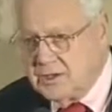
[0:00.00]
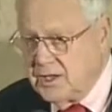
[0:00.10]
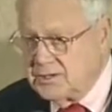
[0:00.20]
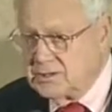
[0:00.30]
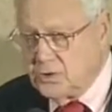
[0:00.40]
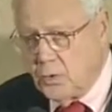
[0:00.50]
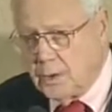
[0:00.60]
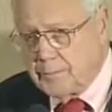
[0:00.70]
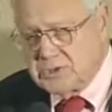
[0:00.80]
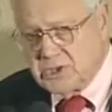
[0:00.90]
The kid says, Oh,
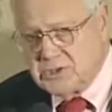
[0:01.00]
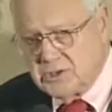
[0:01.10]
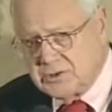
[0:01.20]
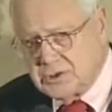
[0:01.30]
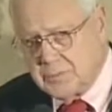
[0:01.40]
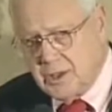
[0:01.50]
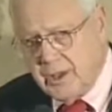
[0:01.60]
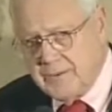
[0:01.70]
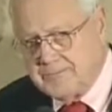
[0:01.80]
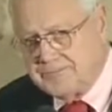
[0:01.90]
what position does she play?